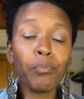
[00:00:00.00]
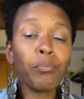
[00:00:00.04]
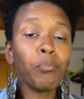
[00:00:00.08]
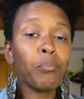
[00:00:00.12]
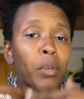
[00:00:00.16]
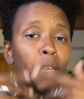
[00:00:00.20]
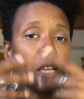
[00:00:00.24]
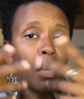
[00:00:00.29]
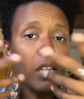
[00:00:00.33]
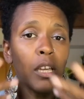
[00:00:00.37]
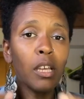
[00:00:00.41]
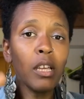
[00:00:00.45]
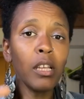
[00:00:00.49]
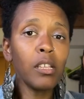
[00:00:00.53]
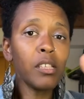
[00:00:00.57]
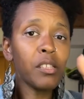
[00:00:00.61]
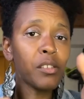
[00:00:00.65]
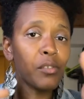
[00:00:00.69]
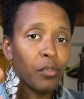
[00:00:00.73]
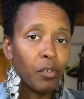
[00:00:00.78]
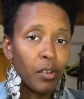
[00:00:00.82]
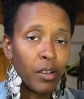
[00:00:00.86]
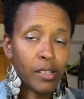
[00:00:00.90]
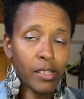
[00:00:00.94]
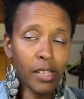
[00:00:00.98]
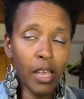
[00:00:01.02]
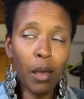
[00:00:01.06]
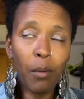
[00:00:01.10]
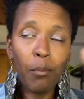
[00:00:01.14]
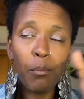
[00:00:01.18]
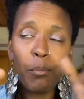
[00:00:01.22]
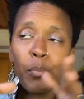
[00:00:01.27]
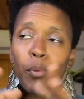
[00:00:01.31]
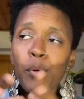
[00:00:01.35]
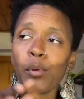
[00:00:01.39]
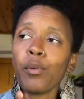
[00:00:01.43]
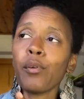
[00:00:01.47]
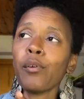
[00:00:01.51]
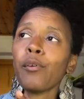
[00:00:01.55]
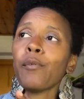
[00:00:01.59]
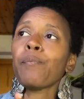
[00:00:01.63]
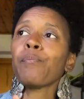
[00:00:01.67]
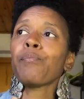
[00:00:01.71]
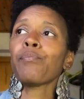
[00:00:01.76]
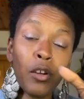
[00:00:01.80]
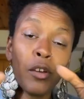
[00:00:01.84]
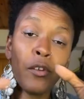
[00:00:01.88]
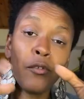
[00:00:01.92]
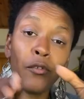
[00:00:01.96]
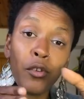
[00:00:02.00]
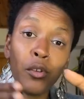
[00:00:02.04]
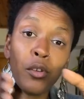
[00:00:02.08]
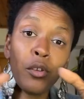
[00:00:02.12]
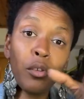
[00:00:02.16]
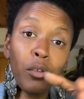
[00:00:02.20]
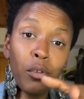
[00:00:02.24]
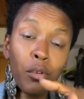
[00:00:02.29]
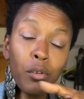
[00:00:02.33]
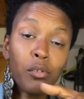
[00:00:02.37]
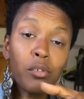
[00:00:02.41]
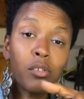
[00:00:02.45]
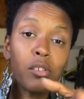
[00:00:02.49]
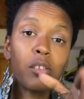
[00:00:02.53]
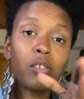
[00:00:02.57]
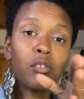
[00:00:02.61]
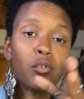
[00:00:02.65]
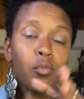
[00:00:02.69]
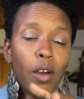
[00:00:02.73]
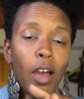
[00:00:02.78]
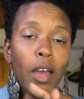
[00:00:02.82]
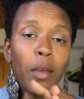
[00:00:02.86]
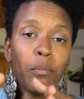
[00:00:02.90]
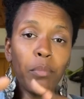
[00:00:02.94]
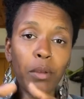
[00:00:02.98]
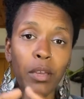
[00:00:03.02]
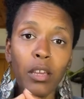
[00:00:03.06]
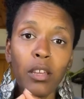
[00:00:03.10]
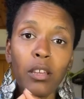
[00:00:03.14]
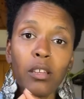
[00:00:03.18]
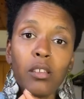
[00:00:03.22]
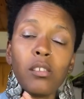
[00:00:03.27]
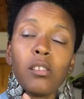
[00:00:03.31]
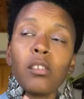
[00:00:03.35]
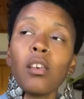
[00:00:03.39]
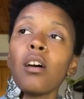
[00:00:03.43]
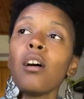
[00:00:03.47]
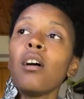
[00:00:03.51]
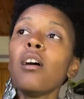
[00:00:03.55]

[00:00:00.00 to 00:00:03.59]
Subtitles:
beans, for example. If you use the dry beans,